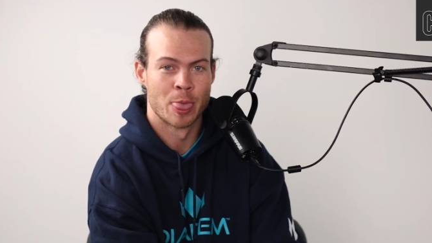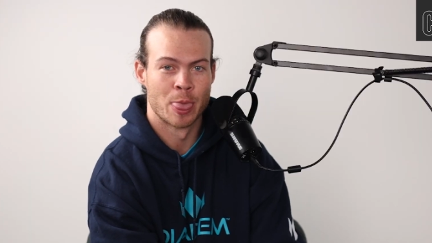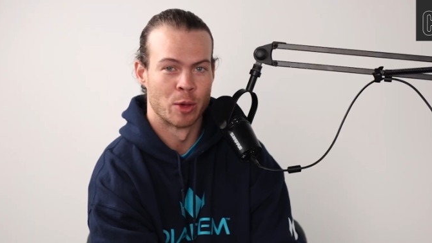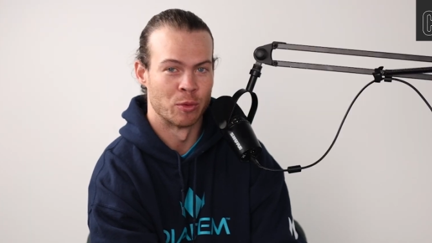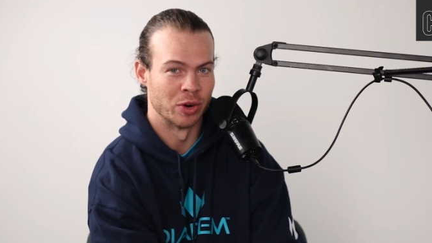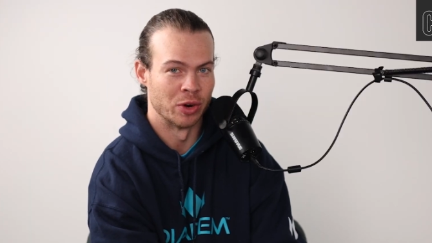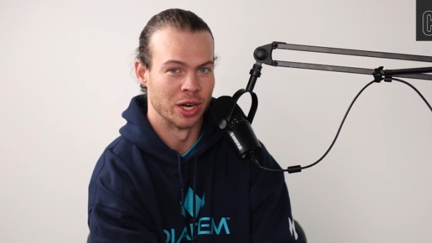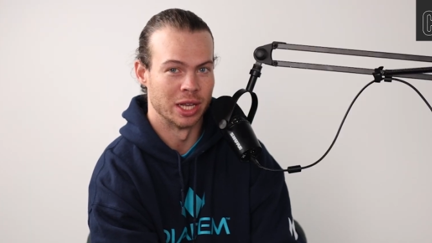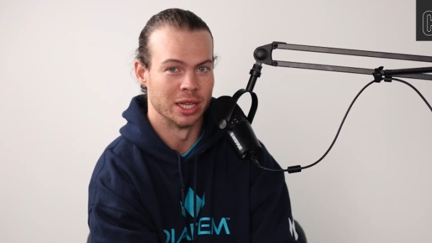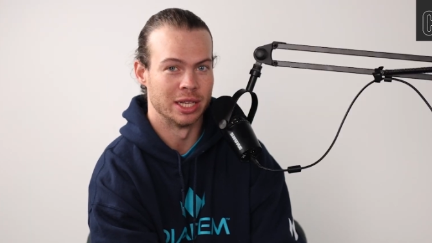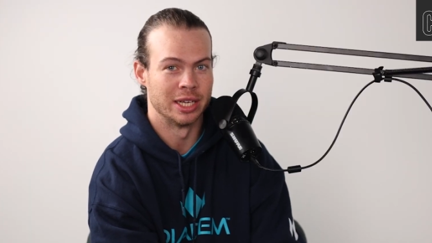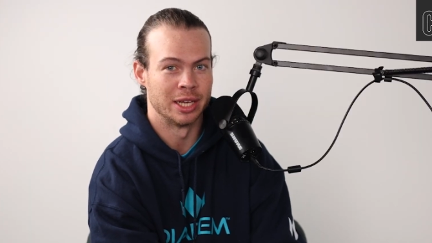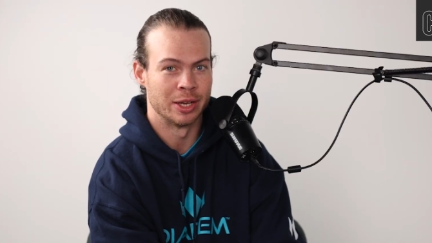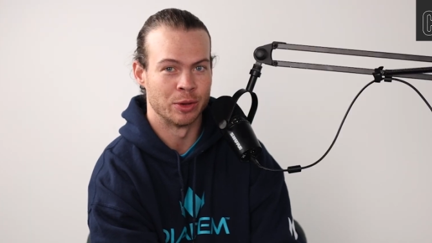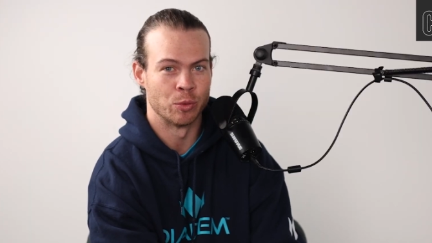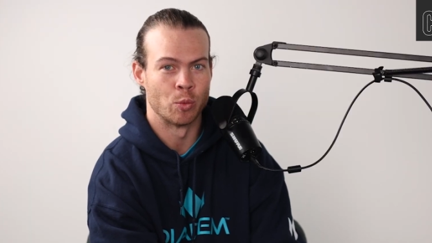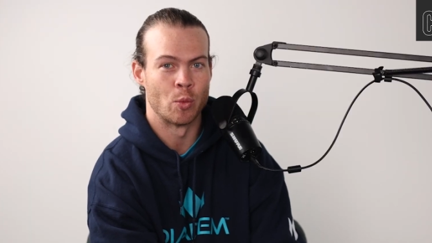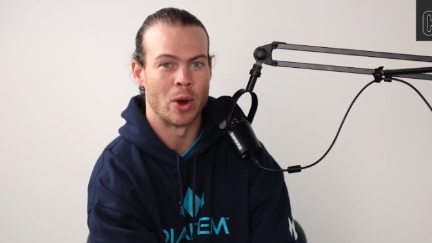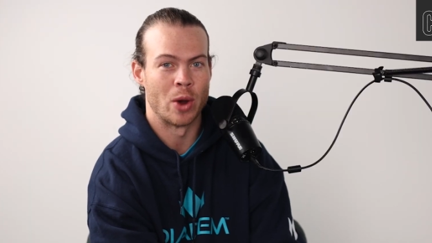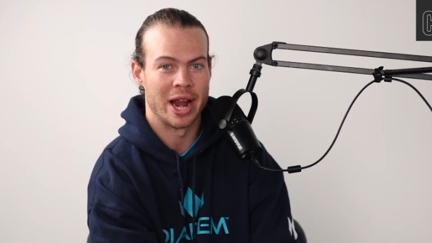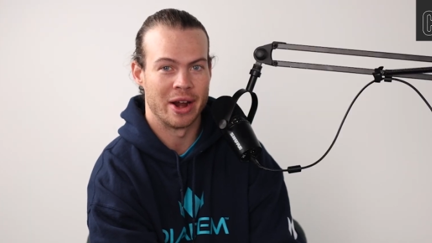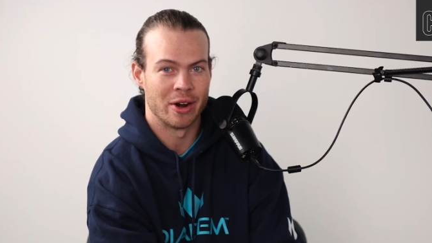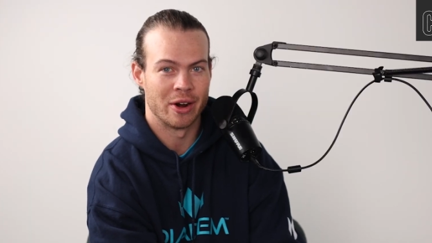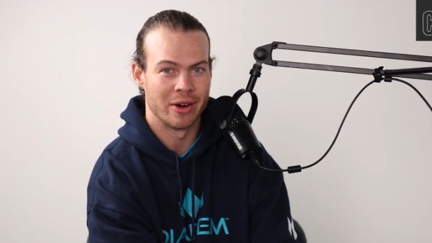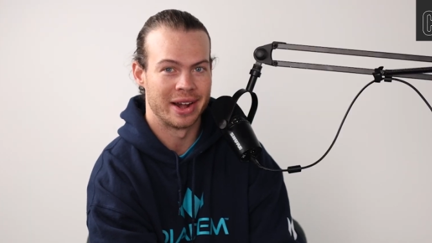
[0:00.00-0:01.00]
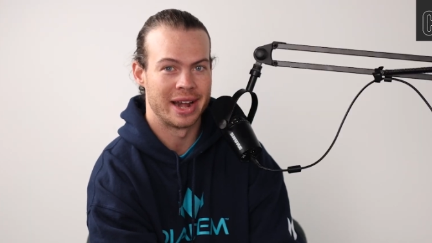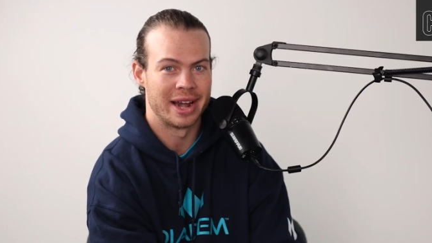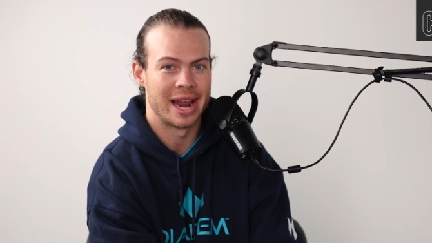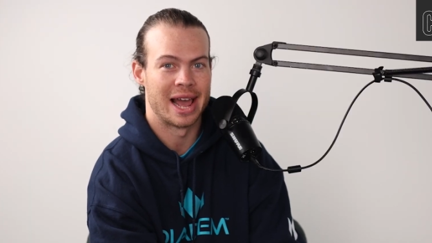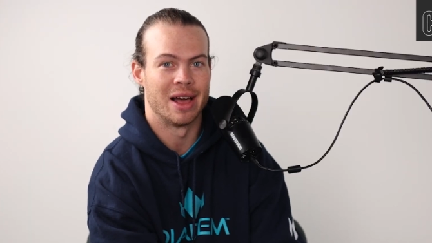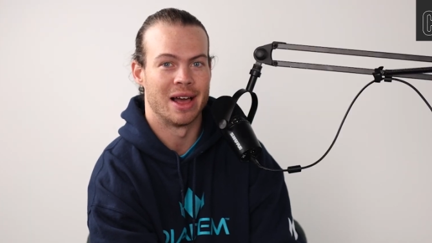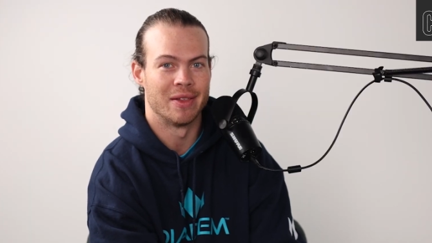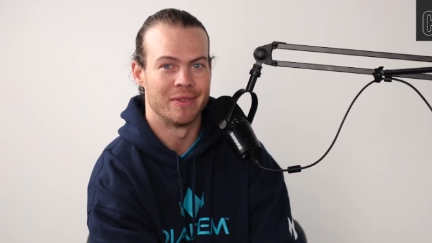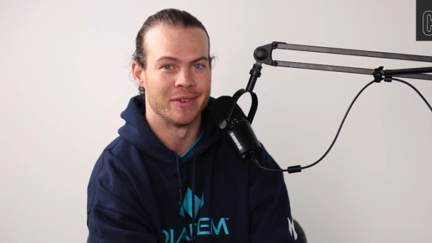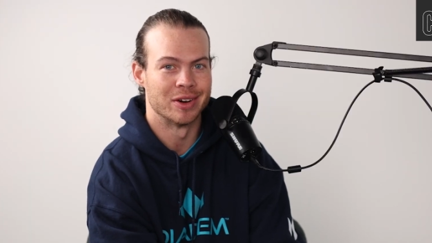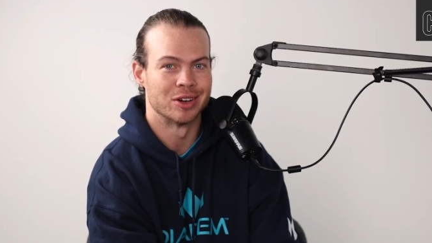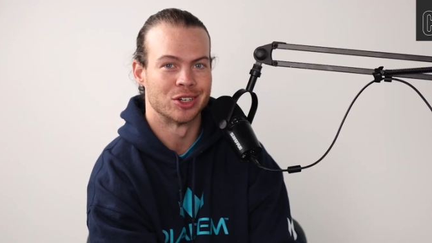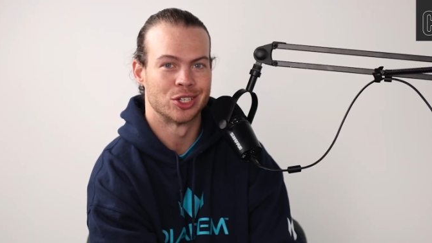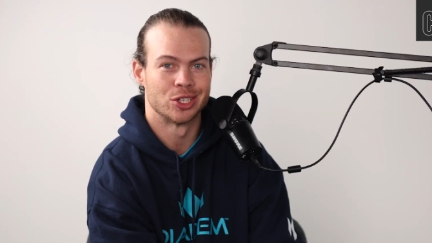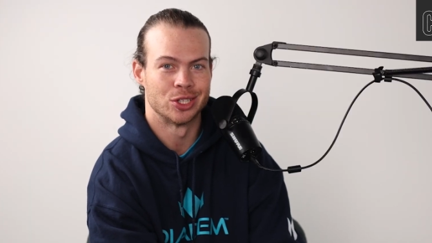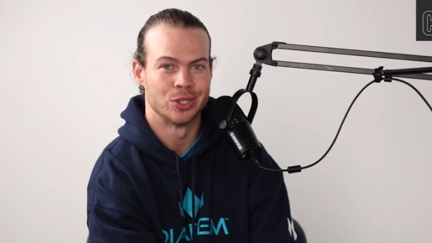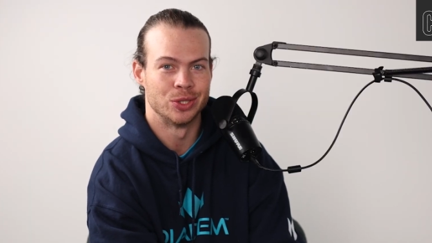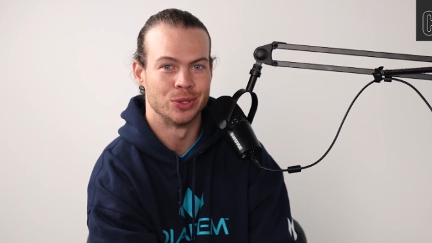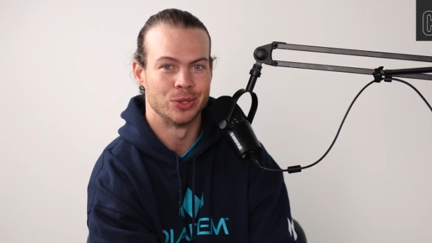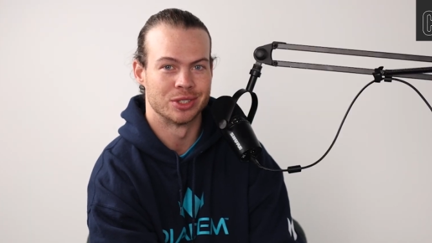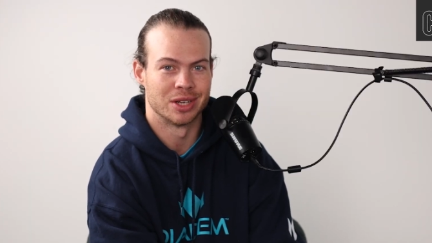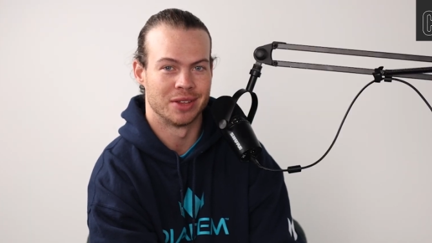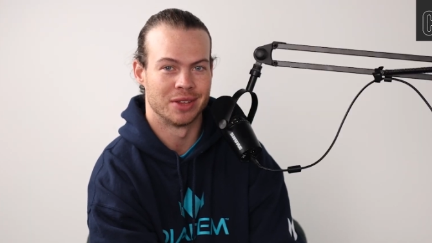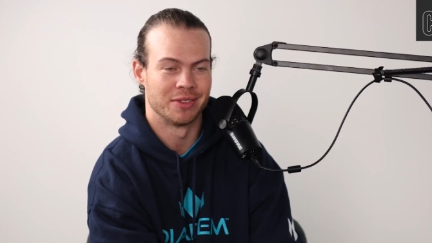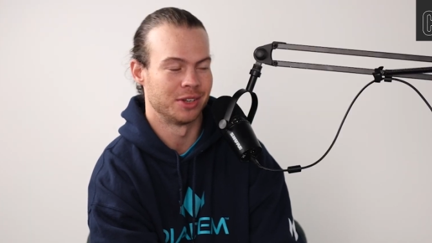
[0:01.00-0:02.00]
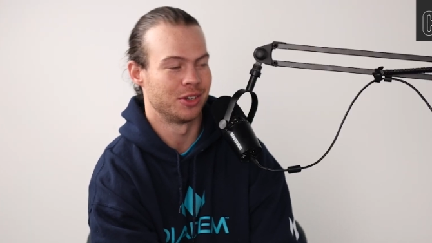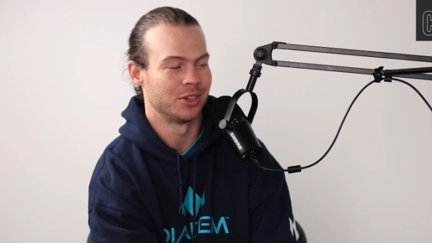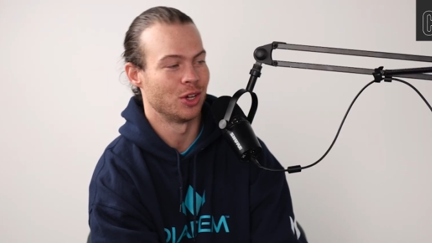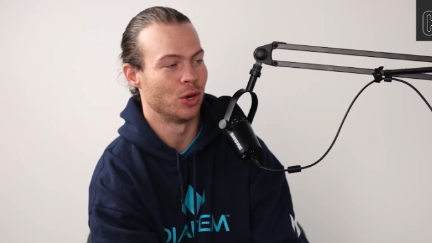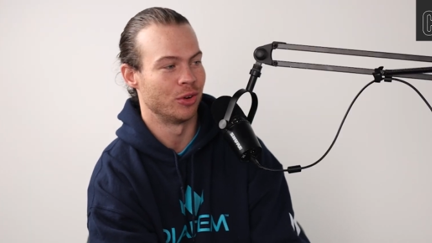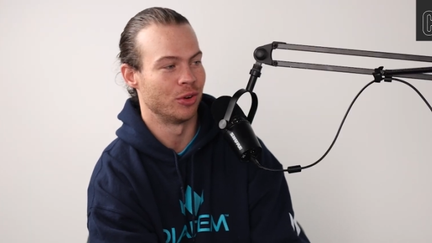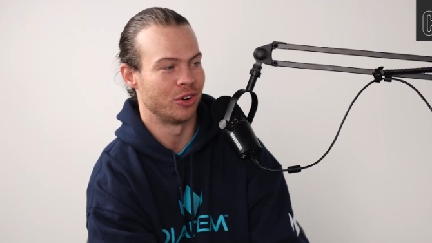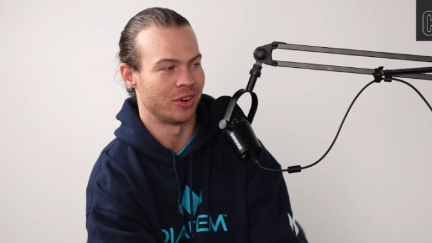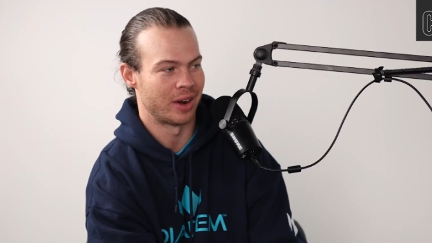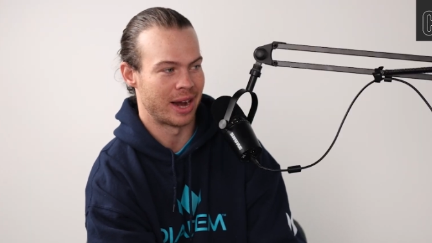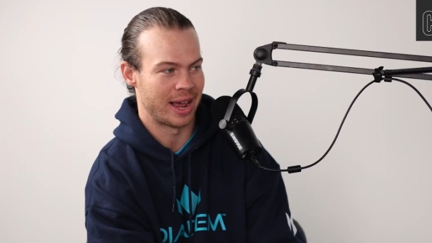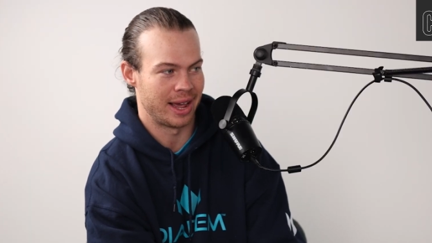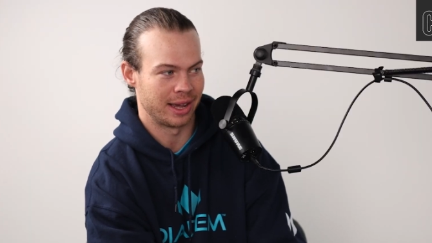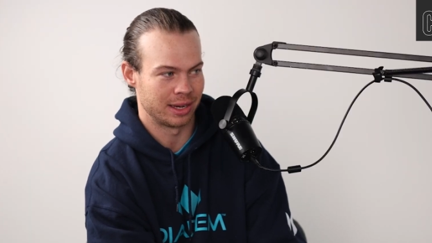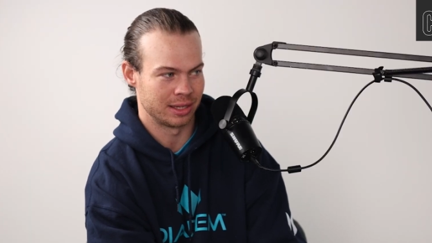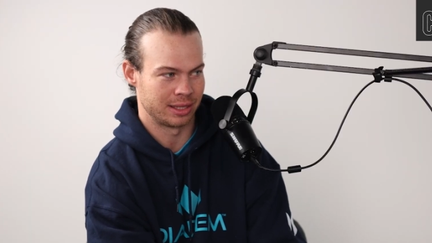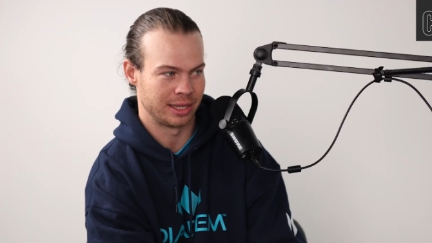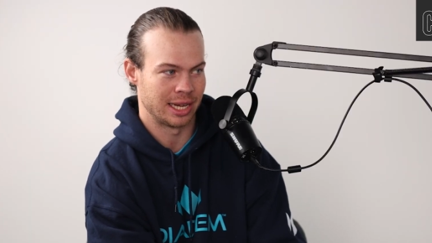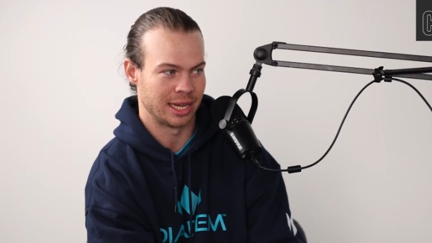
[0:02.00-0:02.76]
really wearing down their shoes on the toe drags.